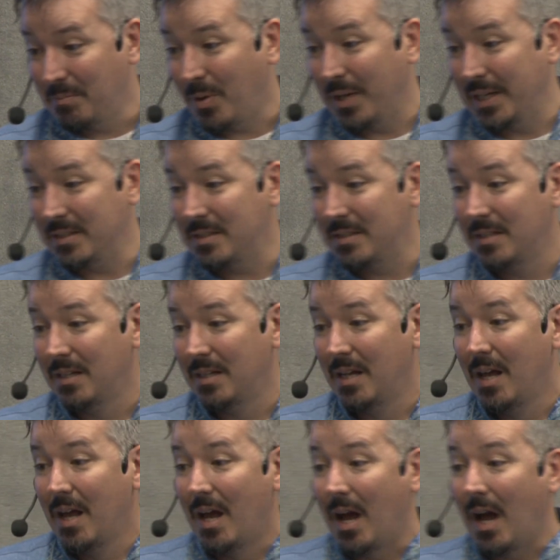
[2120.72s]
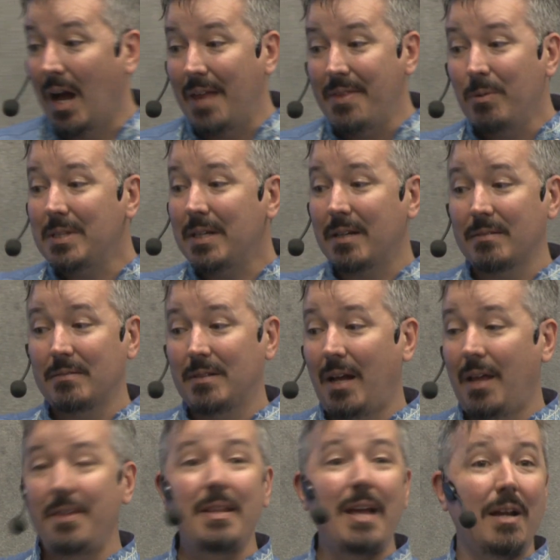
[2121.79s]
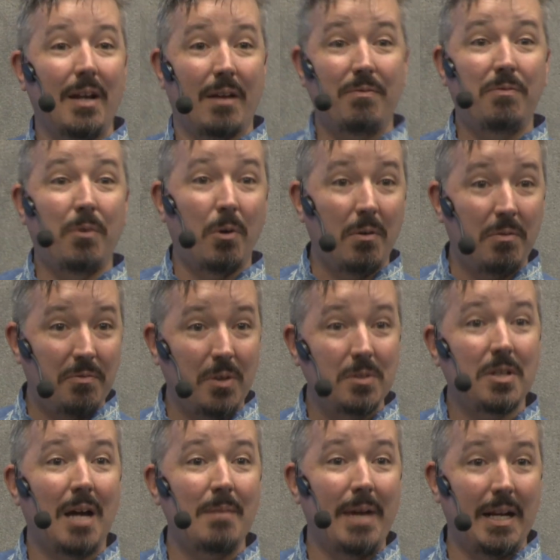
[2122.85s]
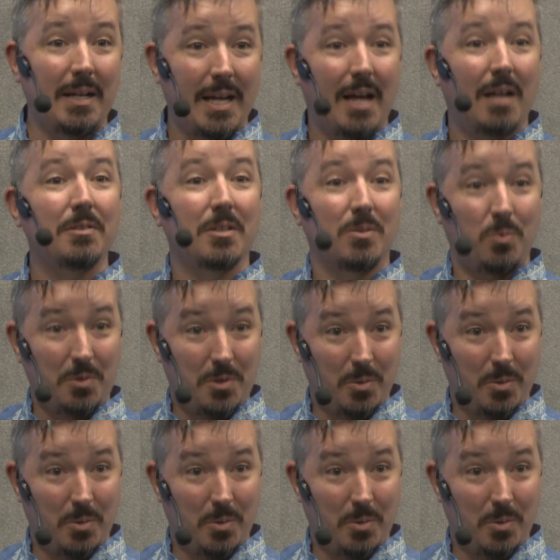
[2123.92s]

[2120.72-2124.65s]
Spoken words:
points? And there was I think they had 4 full-time headcount just